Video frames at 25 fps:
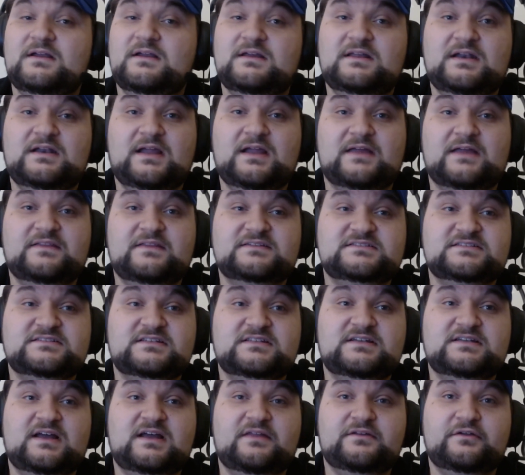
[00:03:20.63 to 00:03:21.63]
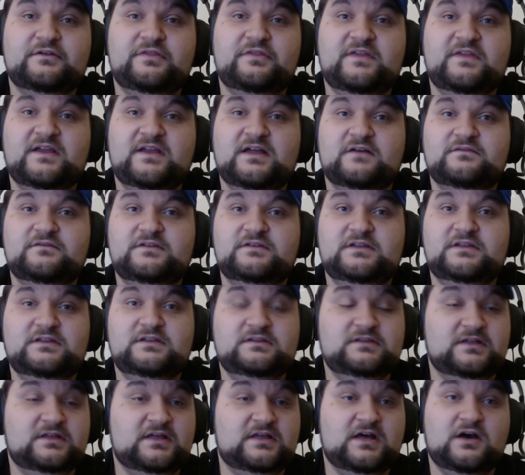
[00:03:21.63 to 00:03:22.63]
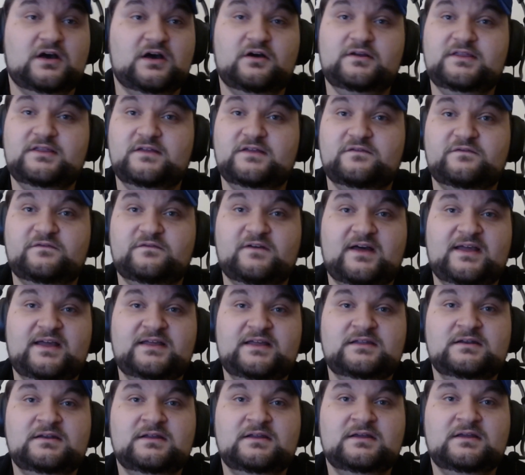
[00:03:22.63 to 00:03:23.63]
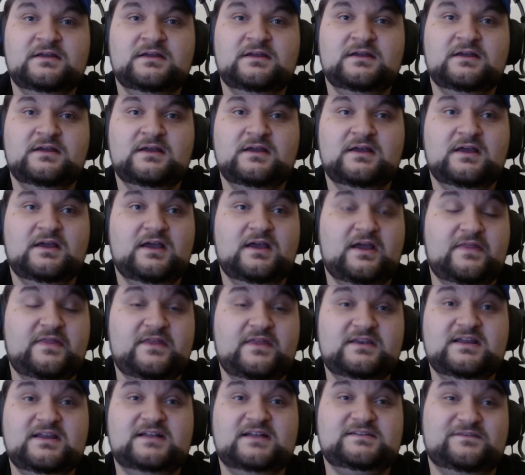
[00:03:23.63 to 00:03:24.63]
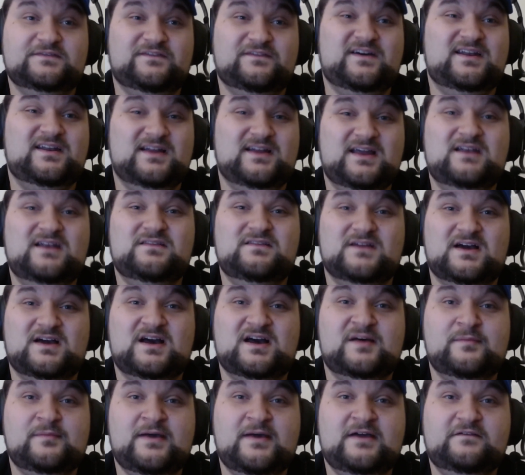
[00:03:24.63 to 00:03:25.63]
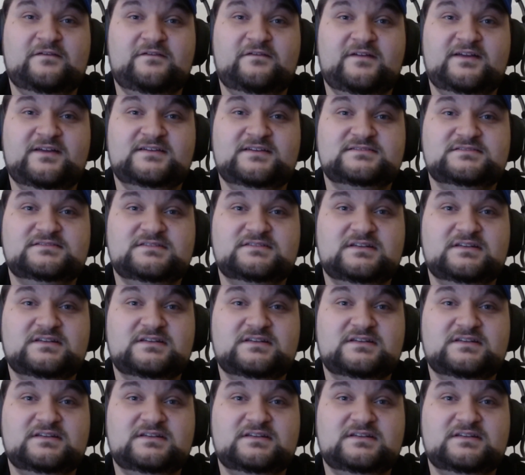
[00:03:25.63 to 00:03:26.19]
And again, this is another thing of you go, you fight, and then you get to fight again in the combat phase.